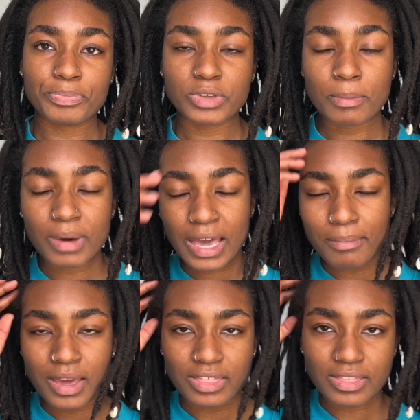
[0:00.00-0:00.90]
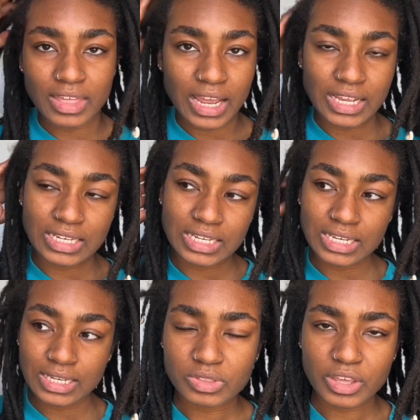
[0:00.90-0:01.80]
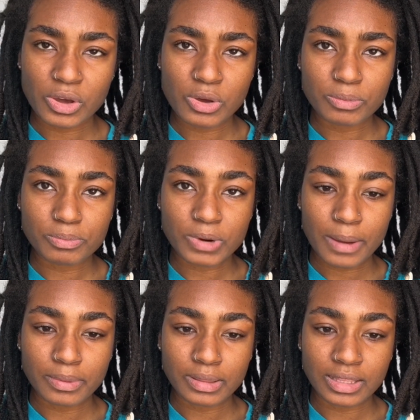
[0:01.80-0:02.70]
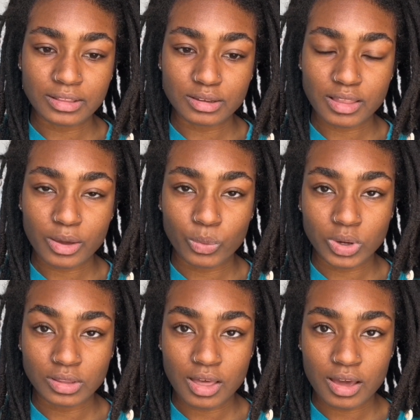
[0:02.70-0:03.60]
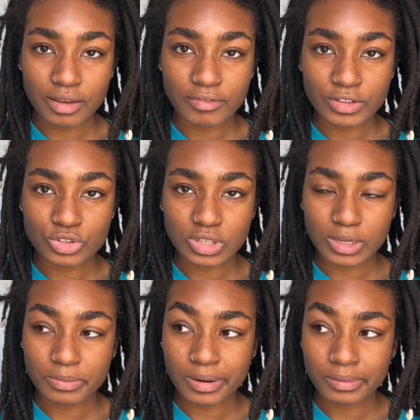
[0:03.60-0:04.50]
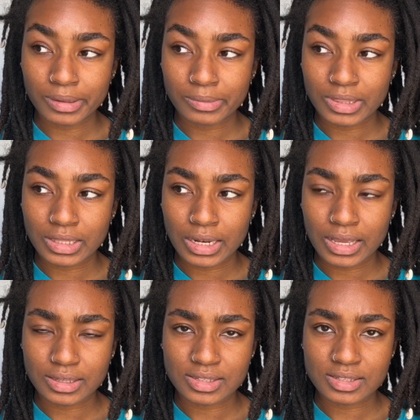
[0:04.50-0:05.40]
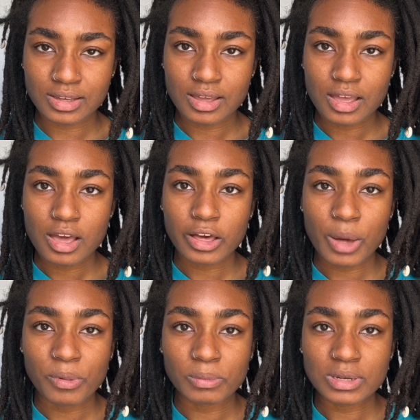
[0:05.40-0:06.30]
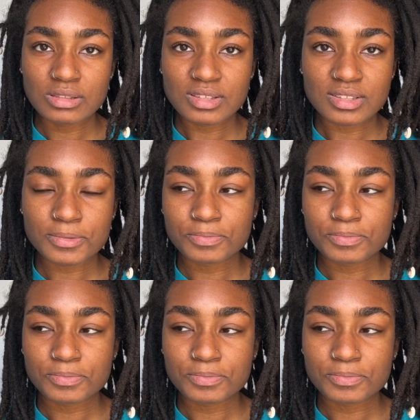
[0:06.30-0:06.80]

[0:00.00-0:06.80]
combined method that I did, they'll probably look like one lock eventually, probably within the next couple months.